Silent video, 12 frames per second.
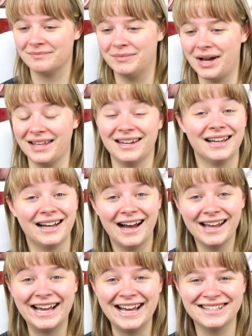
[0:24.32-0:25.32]
But,
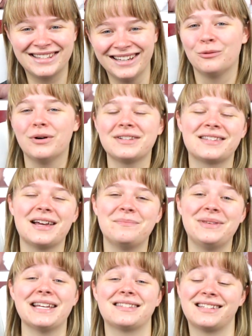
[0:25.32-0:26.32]
hi guys, what's up?
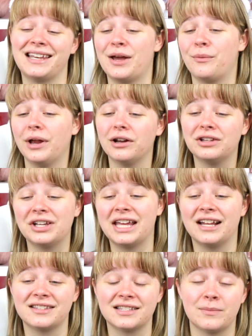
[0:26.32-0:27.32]
Yes, today we are
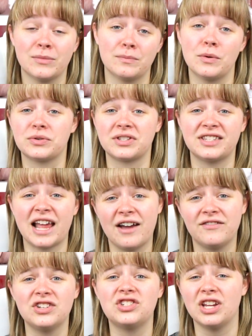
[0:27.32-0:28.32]
looking at some of the most
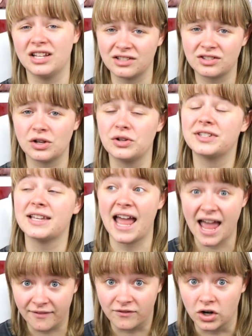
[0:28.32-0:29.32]
savage insults
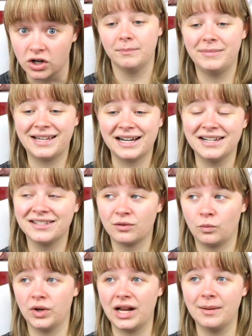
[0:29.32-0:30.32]
ever. Because
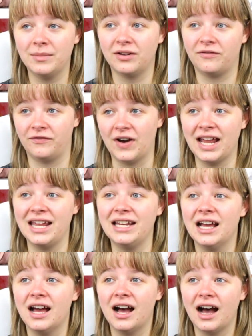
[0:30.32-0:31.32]
when I'm in a
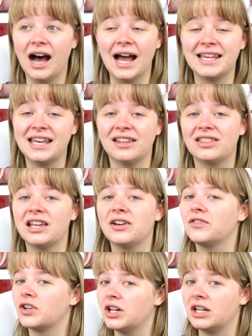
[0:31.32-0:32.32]
fight, I can't think
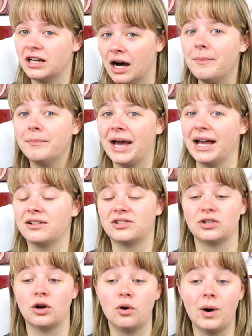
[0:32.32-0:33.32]
of a good comeback,
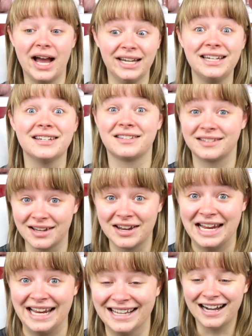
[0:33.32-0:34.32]
so I need to study.